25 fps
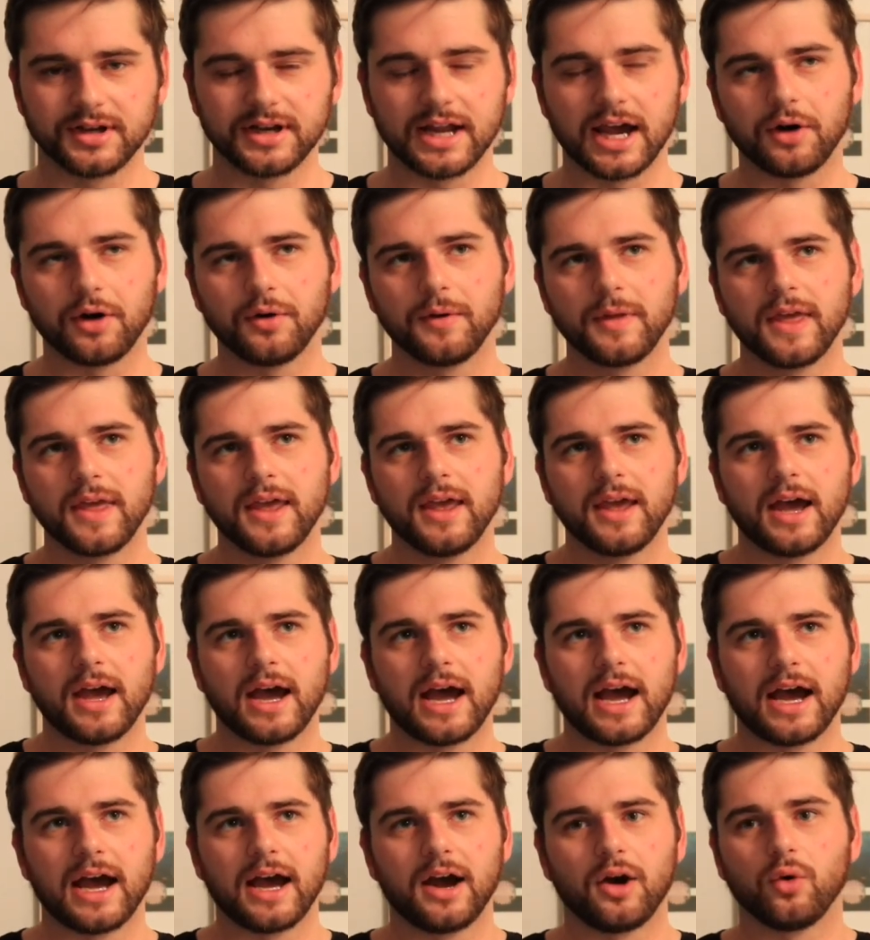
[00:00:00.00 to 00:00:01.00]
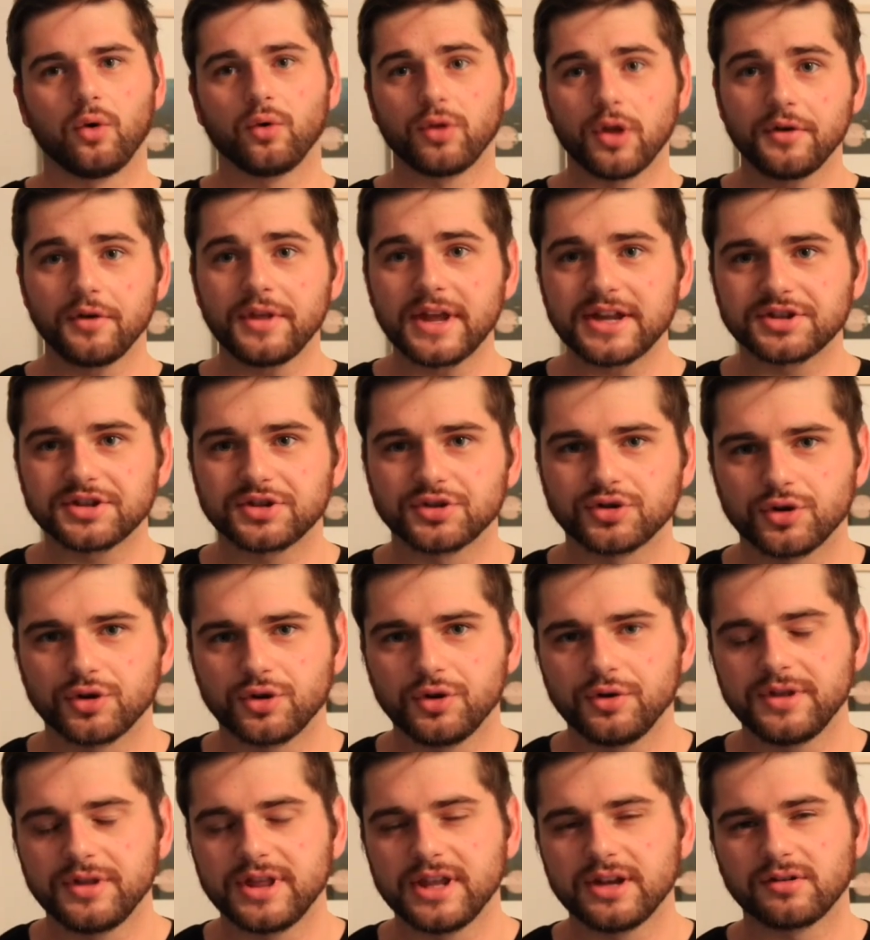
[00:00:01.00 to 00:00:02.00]
Now, although that's
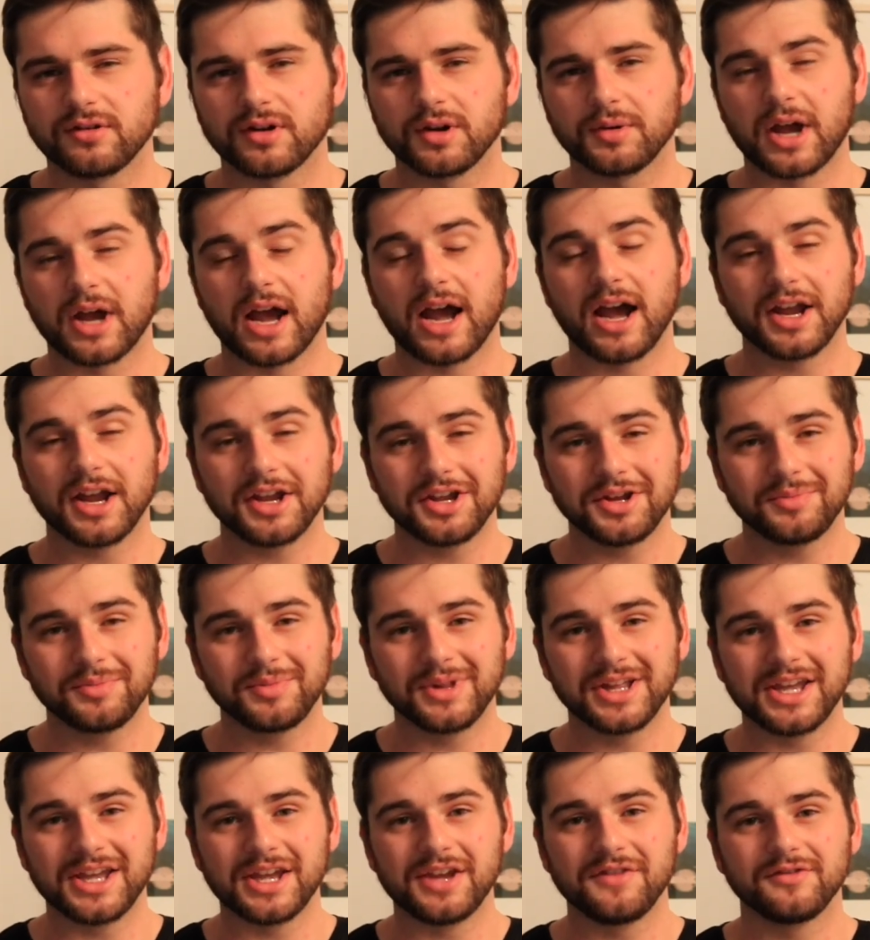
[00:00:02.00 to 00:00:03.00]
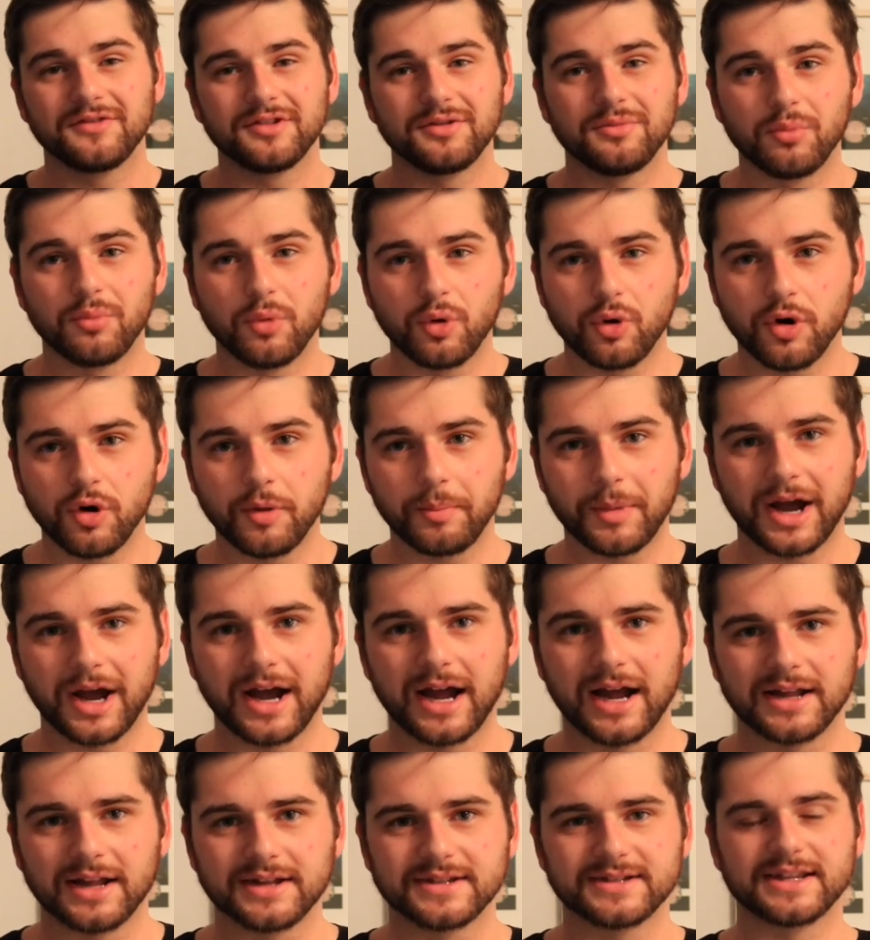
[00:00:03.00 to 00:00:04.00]
true, there are arguably even more
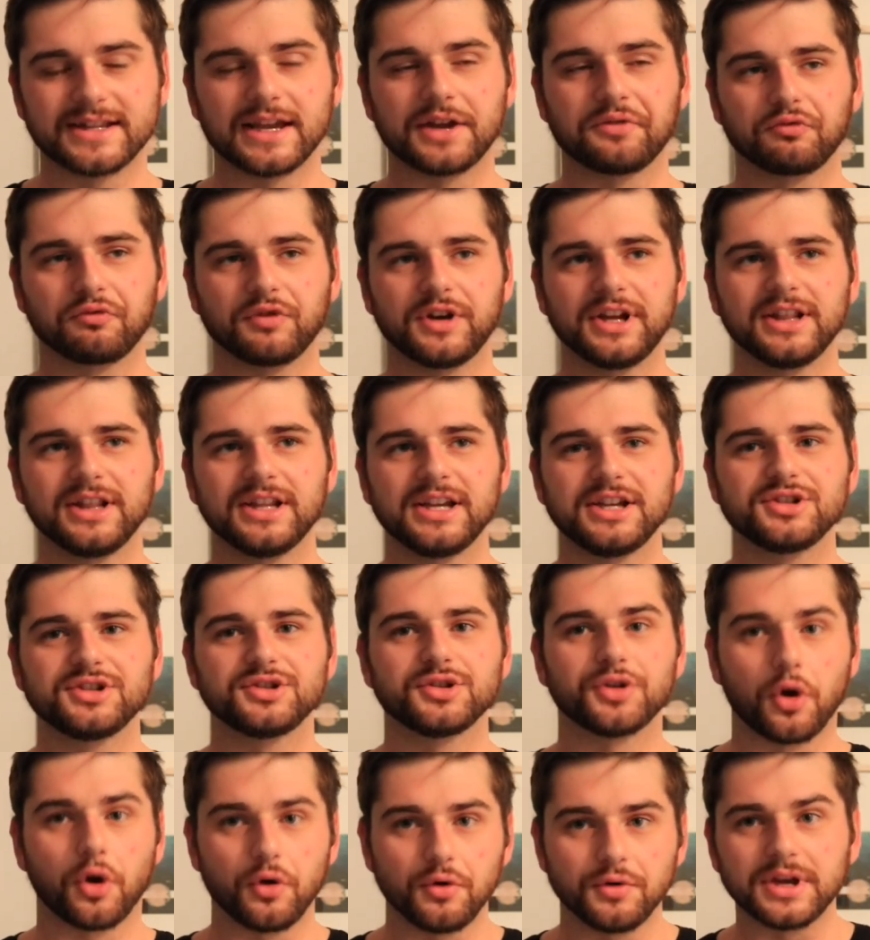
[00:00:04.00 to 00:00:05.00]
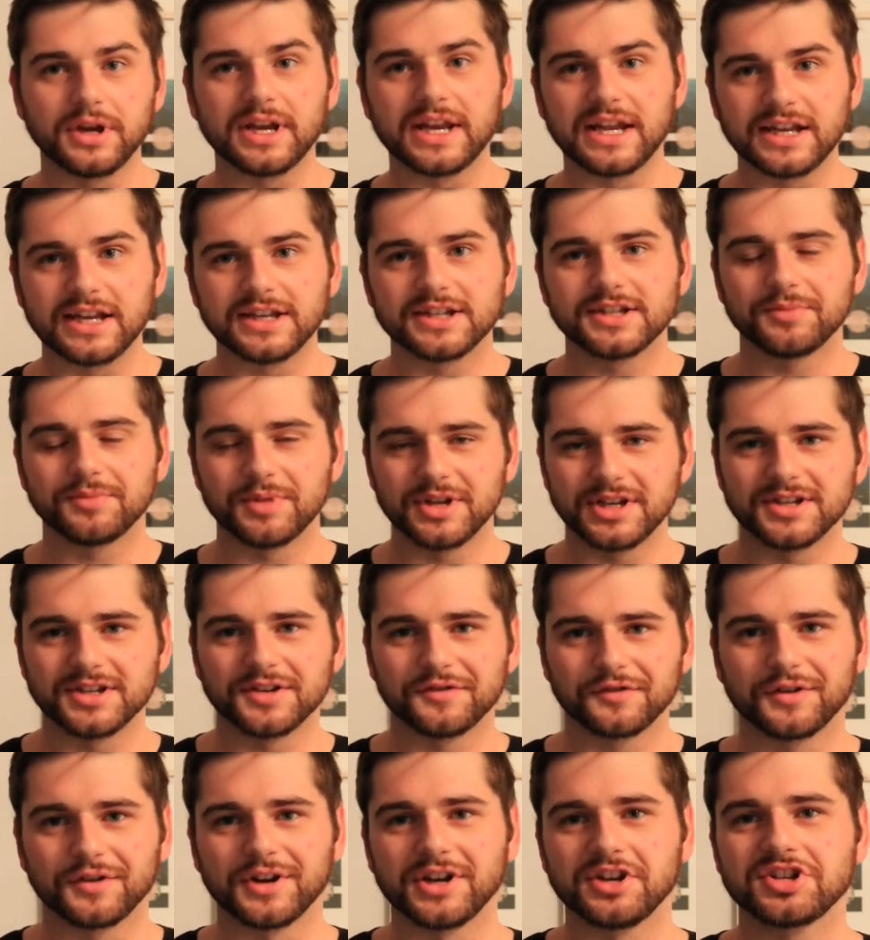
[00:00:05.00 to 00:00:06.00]
parts that really don't need to be
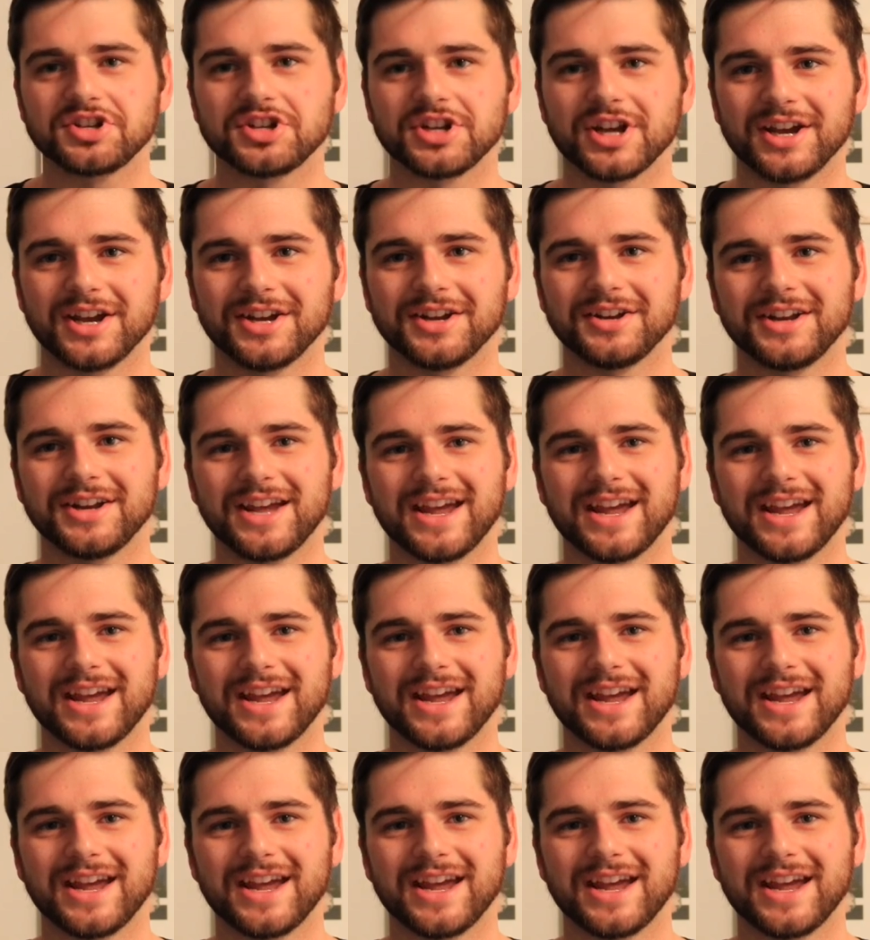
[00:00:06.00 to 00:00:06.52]
differentiated.